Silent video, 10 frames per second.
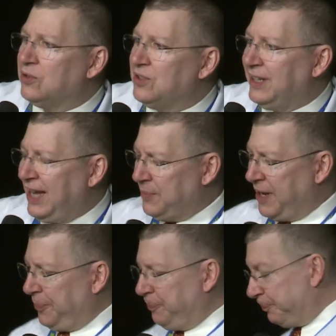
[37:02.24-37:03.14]
that came
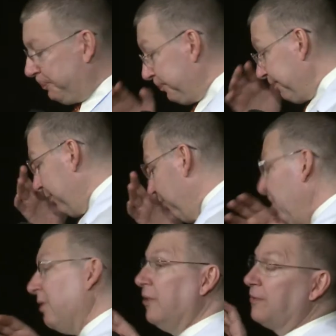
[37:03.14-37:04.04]
out.
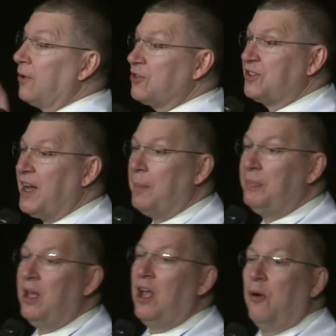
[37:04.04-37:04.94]
The first
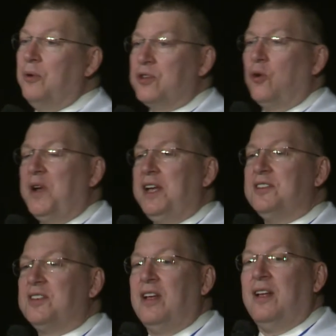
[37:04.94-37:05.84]
stop was
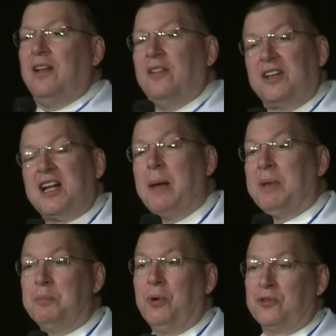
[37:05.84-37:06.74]
always the
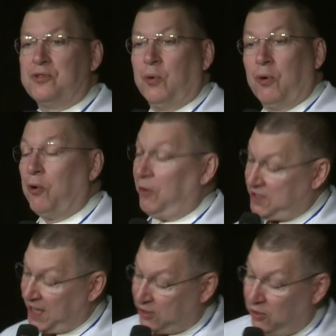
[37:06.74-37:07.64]
comic book store, or
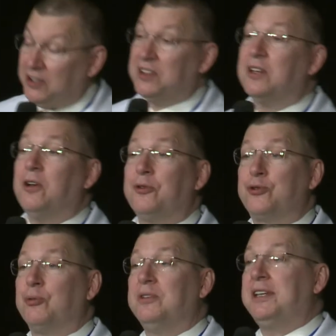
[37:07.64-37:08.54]
as I called it, the
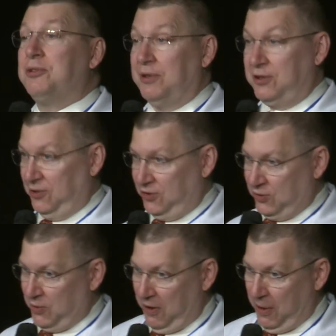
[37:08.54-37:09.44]
cultural literature
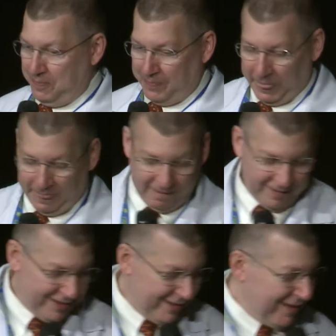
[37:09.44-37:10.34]
store.
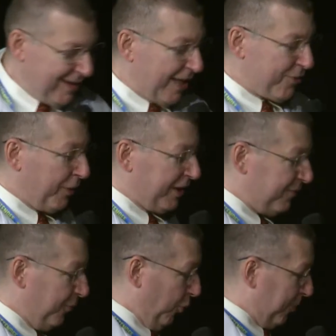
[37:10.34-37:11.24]
I thought it
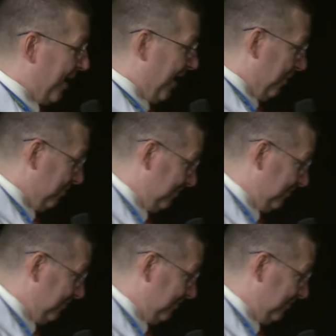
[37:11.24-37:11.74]
fooled Mom.